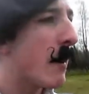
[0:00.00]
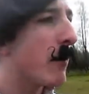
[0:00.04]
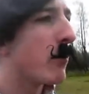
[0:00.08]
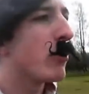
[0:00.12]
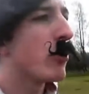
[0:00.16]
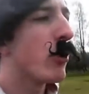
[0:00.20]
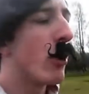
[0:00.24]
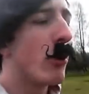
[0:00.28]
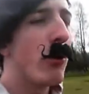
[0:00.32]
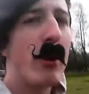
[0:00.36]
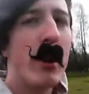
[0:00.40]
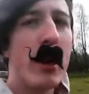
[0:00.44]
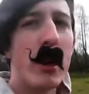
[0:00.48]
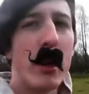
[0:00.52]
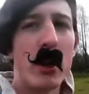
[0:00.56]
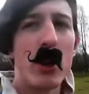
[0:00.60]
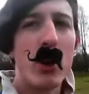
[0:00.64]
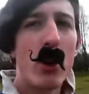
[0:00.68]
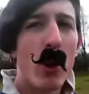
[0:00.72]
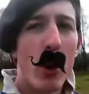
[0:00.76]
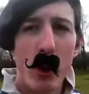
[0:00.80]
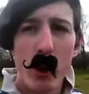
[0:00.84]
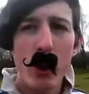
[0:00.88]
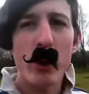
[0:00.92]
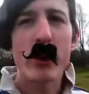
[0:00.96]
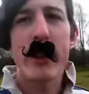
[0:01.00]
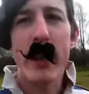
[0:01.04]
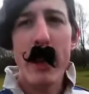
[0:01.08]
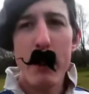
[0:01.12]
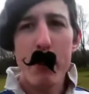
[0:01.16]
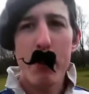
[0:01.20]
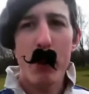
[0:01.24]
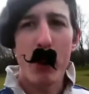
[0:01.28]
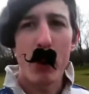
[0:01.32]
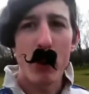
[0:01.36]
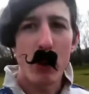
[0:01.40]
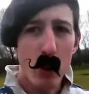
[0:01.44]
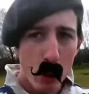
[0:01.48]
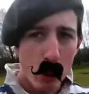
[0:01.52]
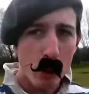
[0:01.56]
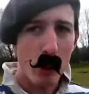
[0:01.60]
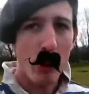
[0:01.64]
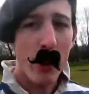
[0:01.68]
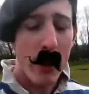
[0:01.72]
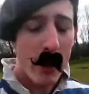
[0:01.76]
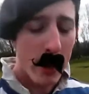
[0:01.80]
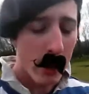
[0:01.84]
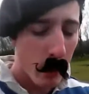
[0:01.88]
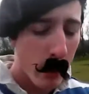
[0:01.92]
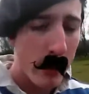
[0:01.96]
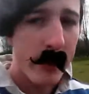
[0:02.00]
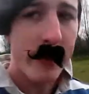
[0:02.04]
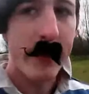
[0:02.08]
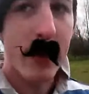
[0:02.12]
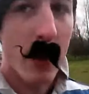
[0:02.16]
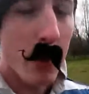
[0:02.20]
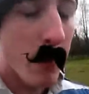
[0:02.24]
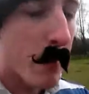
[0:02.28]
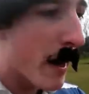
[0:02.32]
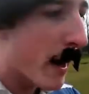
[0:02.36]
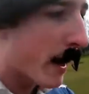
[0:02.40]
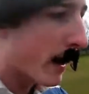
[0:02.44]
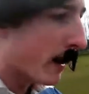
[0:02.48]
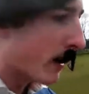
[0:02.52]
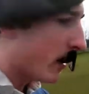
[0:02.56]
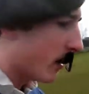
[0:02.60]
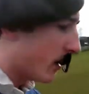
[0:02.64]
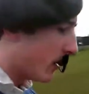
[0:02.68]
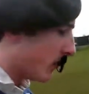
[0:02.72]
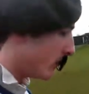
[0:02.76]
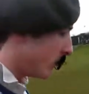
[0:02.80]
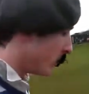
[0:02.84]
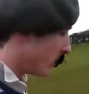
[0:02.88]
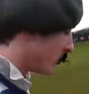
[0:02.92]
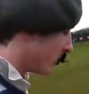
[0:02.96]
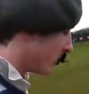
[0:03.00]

I'm sorry, you are not able to train with the men.